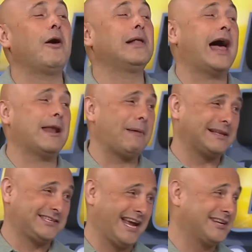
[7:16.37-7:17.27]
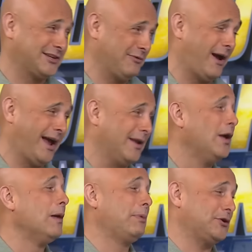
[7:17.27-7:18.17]
know a lot about Sexy Red,
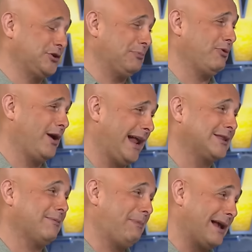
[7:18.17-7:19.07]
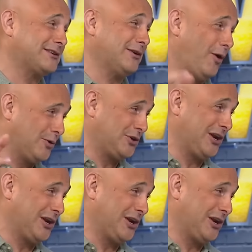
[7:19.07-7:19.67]
but she brought out the best in OG